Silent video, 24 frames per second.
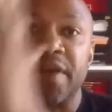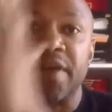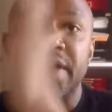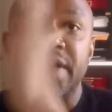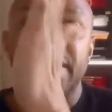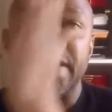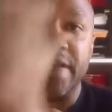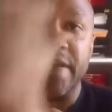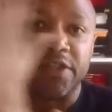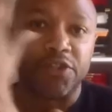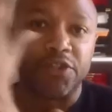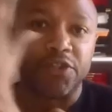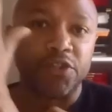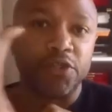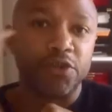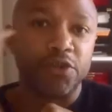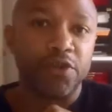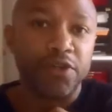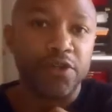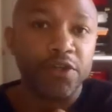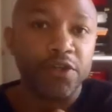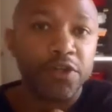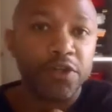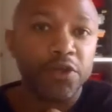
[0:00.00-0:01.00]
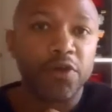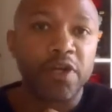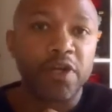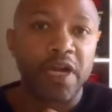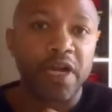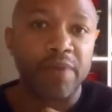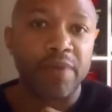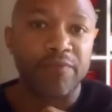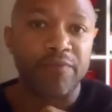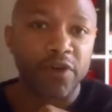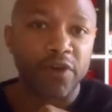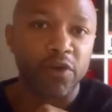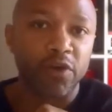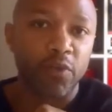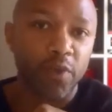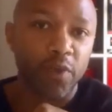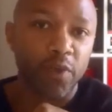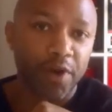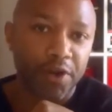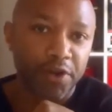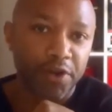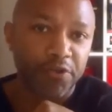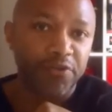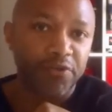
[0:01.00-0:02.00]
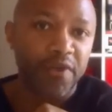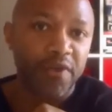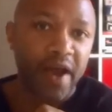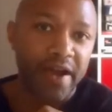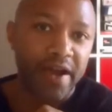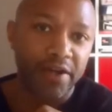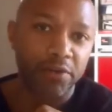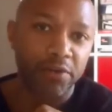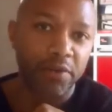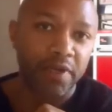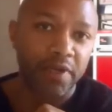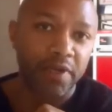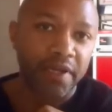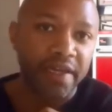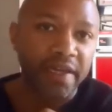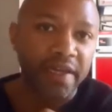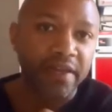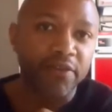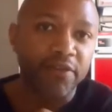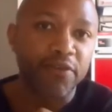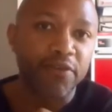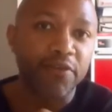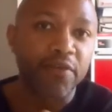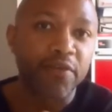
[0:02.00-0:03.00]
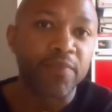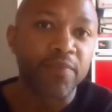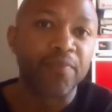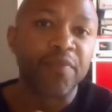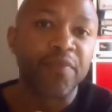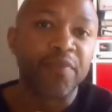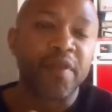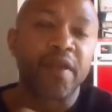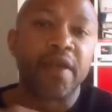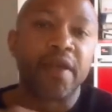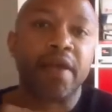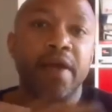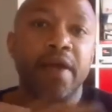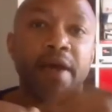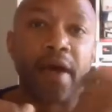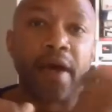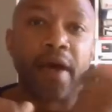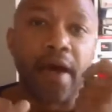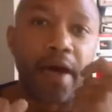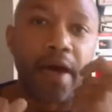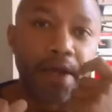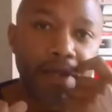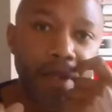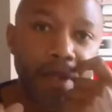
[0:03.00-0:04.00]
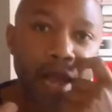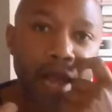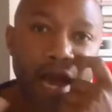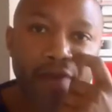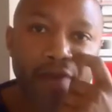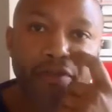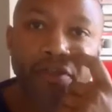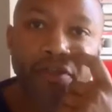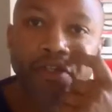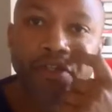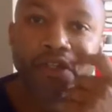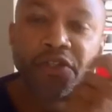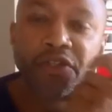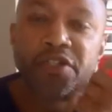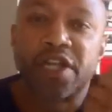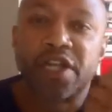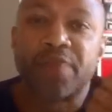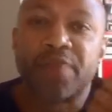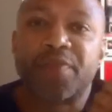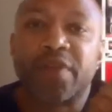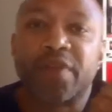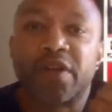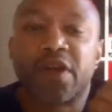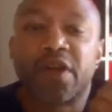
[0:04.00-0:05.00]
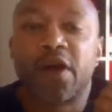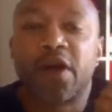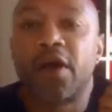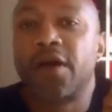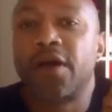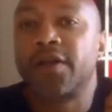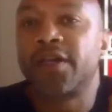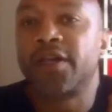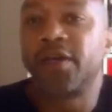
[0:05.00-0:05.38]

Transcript: into the new comfort where you find relief. You have to do something called